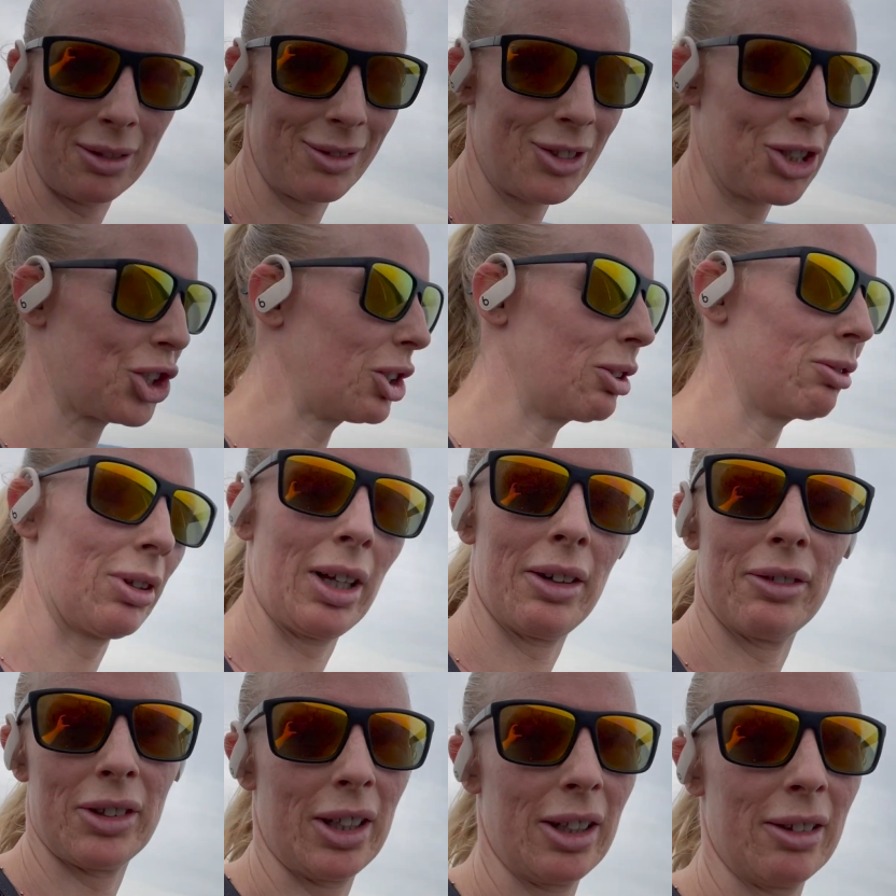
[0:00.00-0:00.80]
she'll
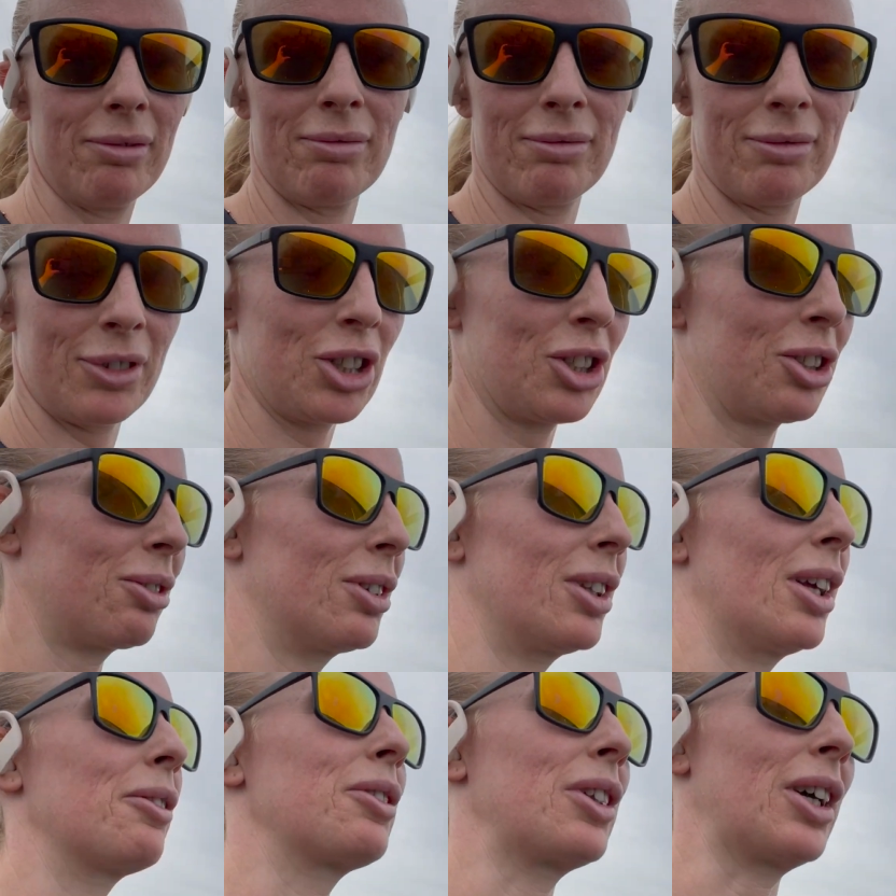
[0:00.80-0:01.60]
love it. She'll
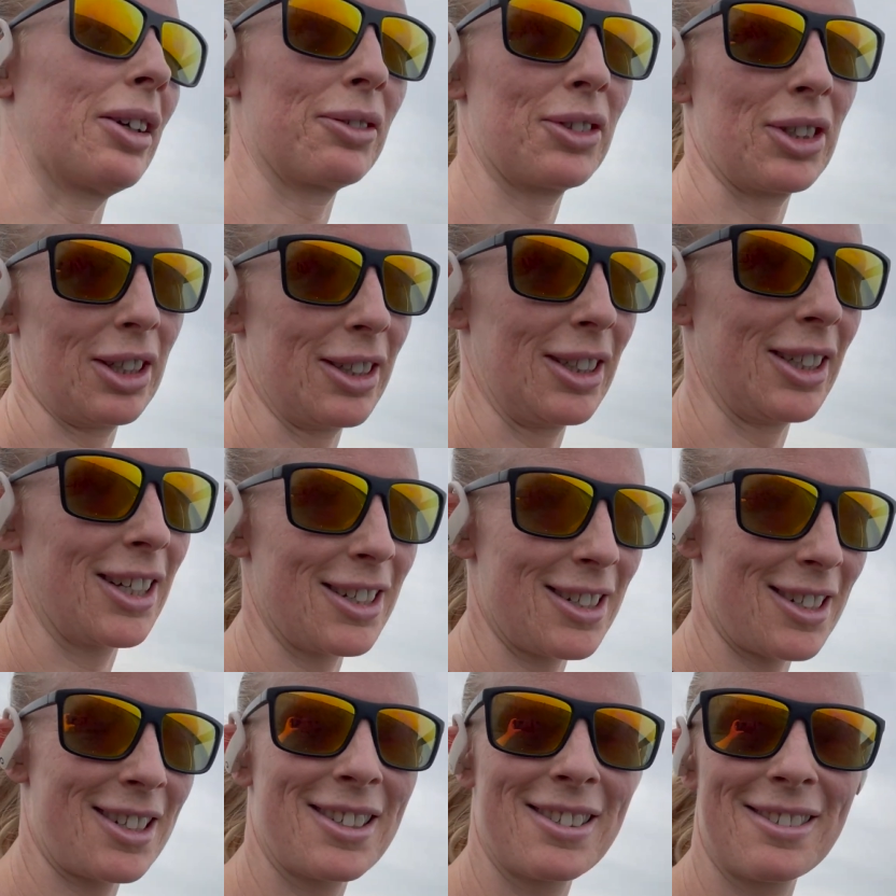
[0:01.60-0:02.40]
love that I've done
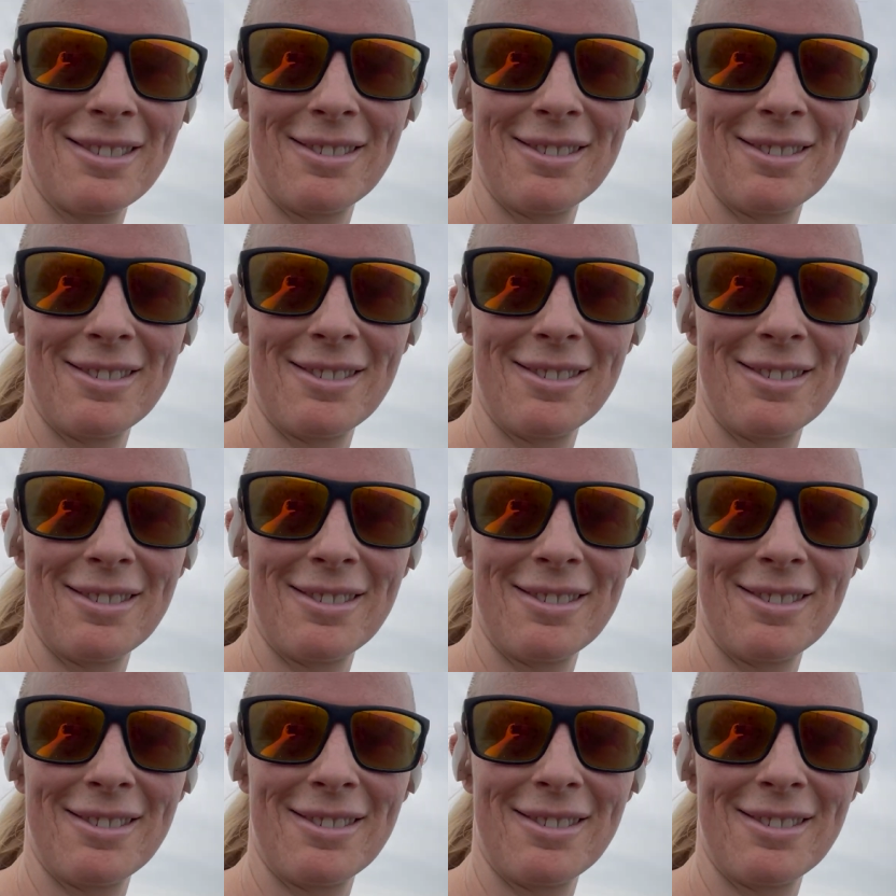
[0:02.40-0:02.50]
this.